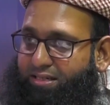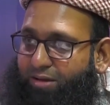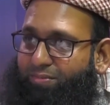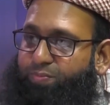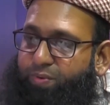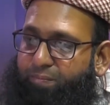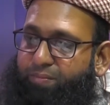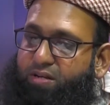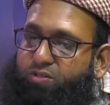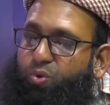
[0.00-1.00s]
I must be a
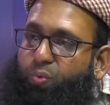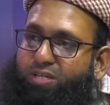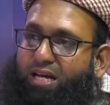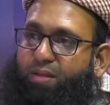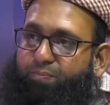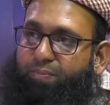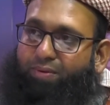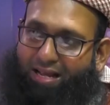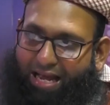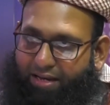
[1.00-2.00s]
means through which other
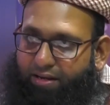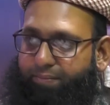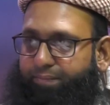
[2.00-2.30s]
people are guided.